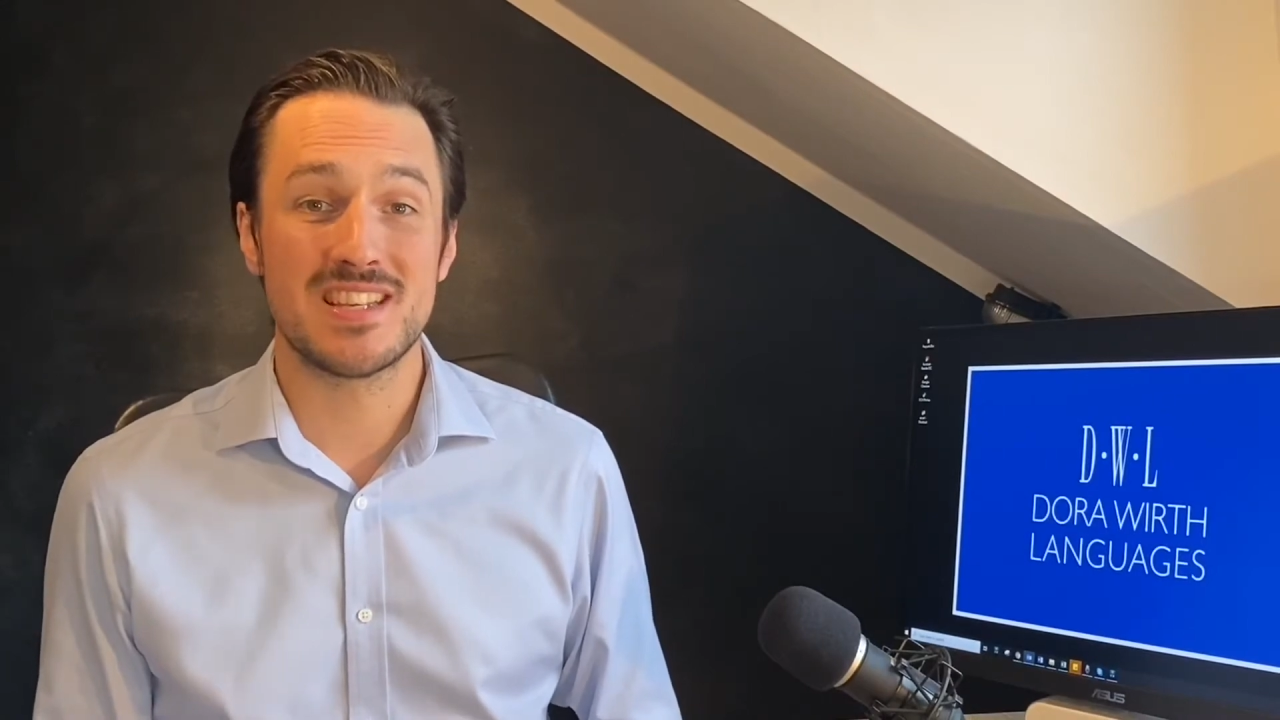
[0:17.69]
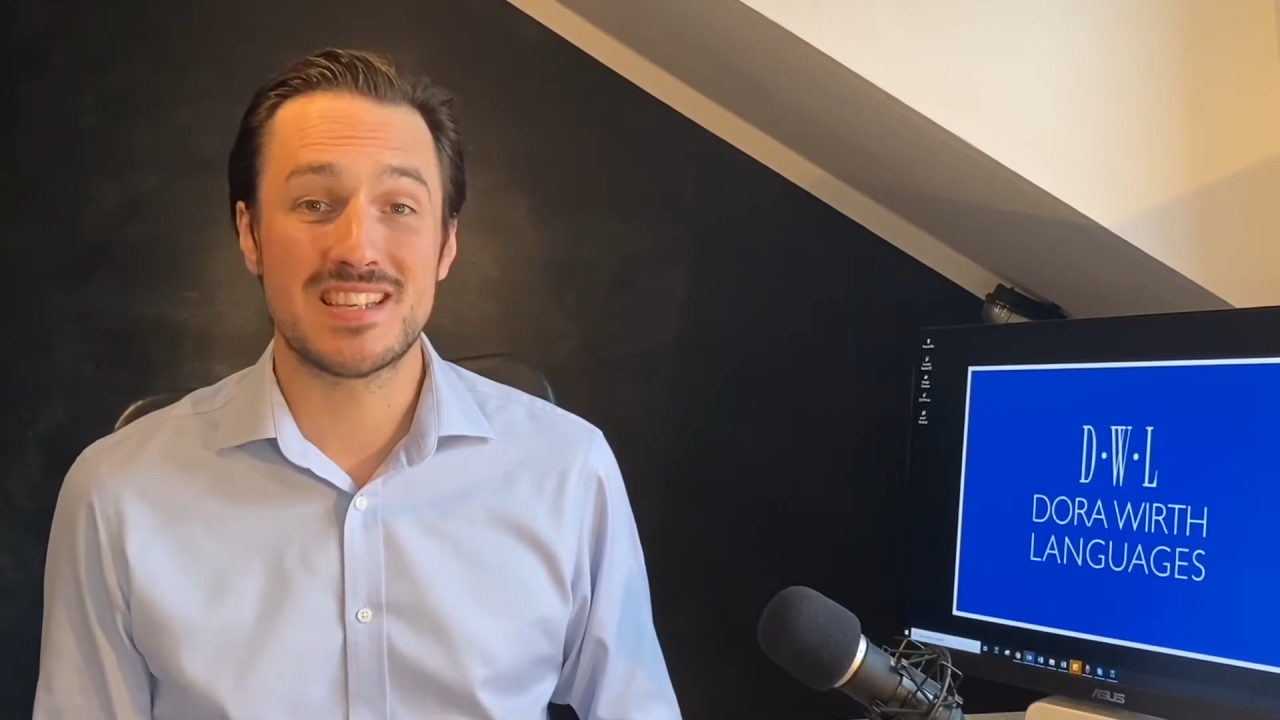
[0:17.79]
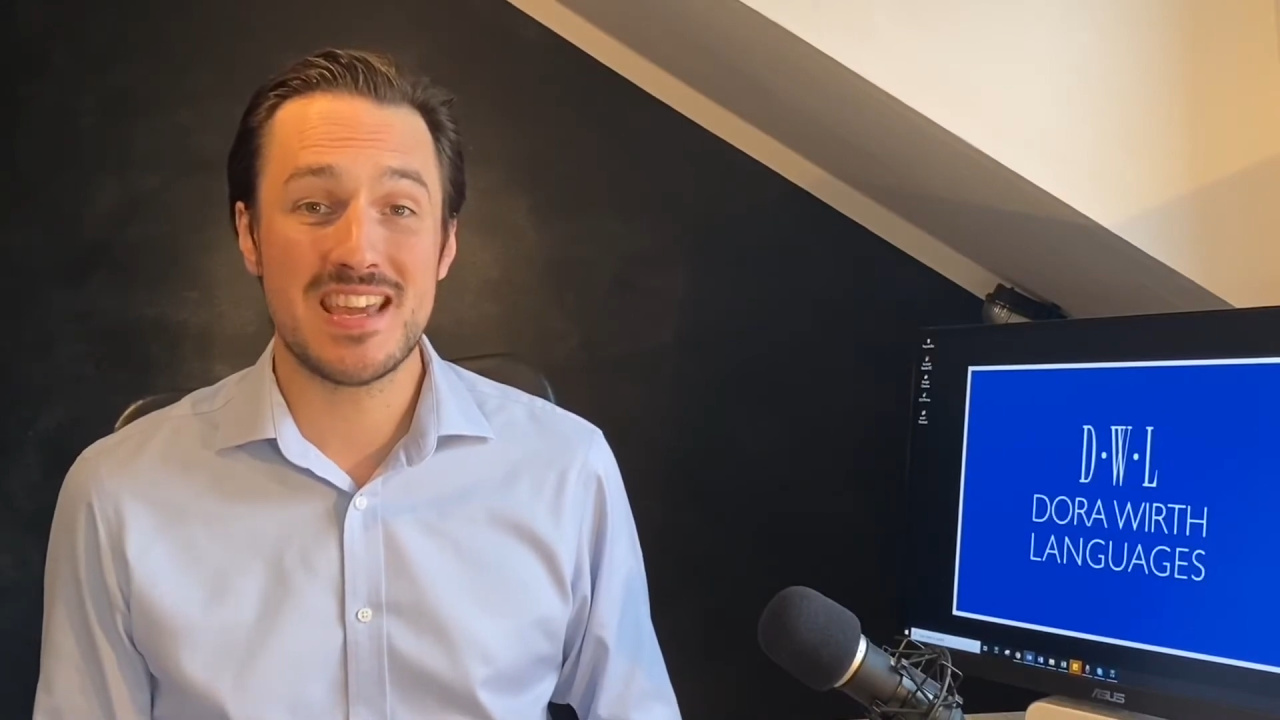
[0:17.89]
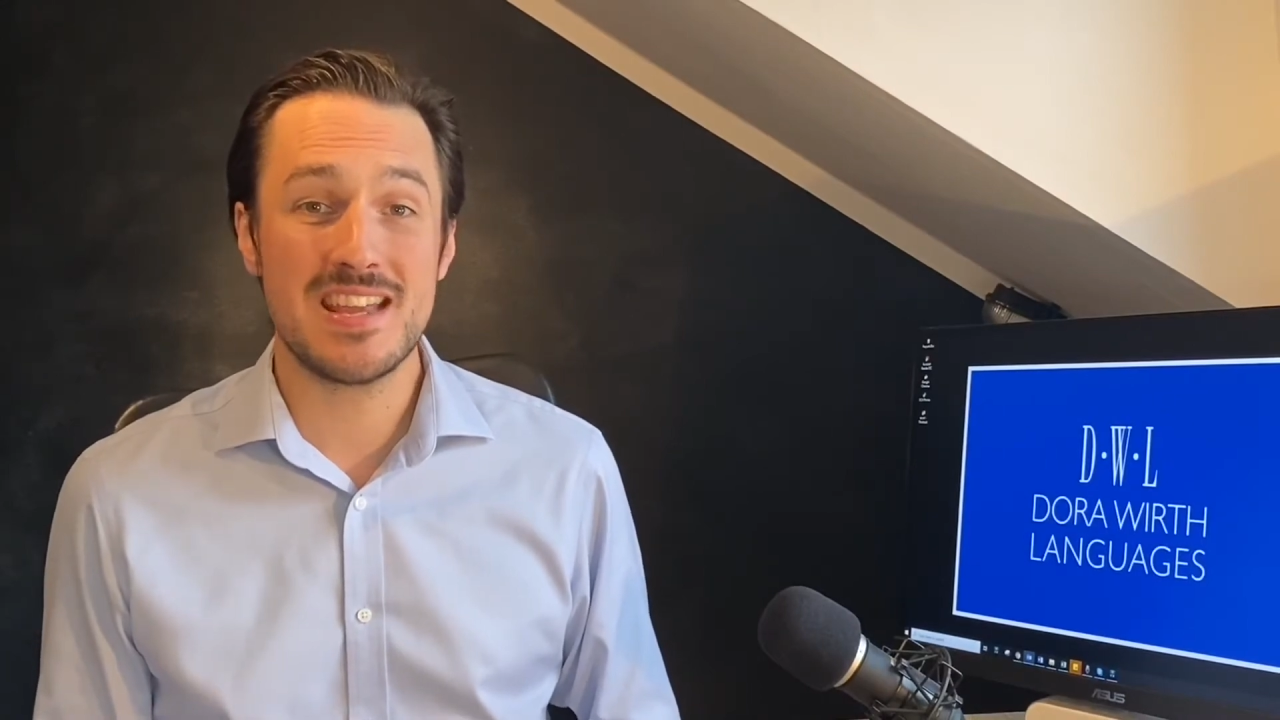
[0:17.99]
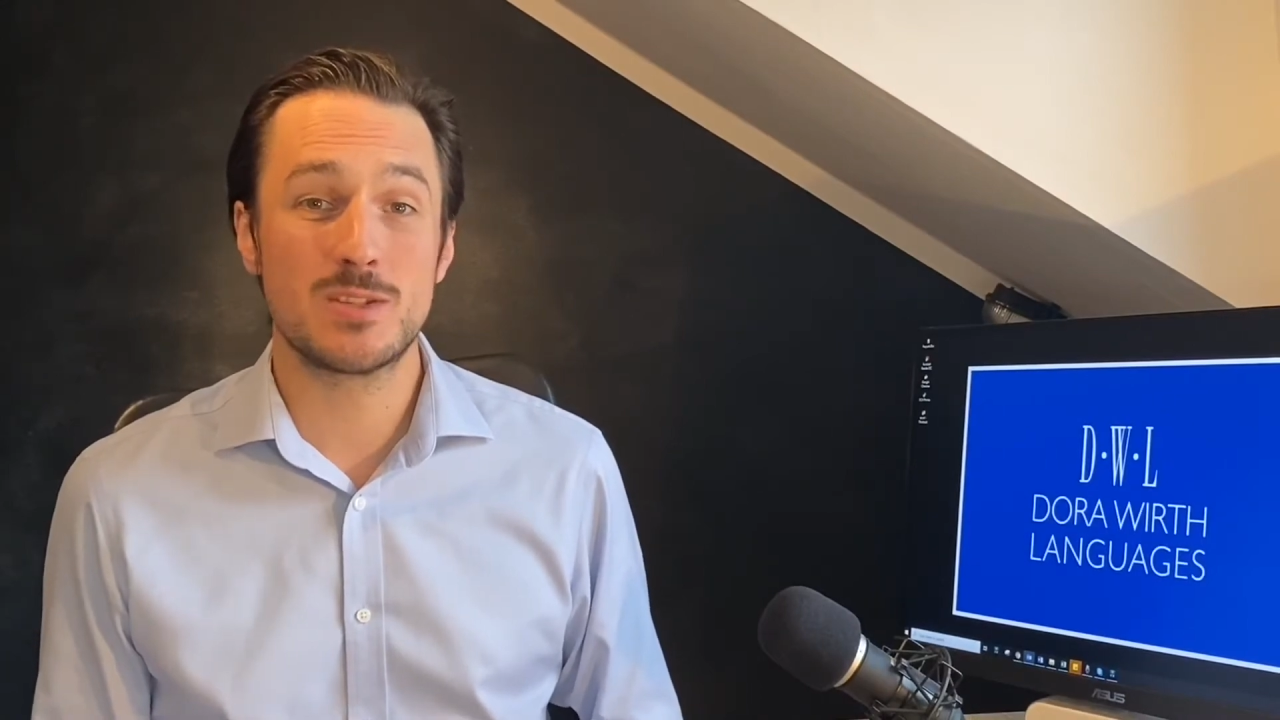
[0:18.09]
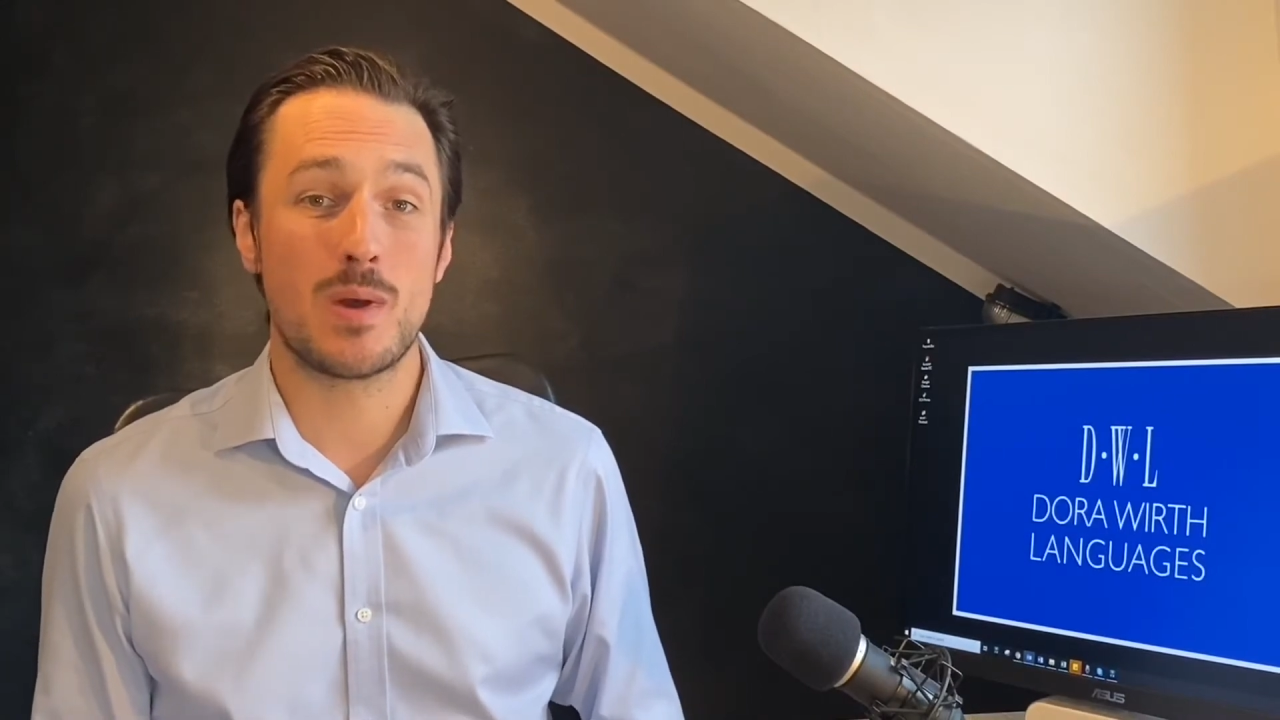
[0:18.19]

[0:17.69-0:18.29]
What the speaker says: is key to our